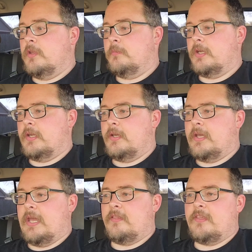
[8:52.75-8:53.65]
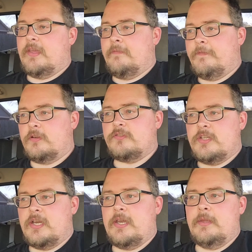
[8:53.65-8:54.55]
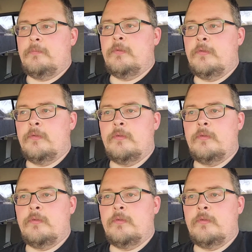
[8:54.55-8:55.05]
But as a first-time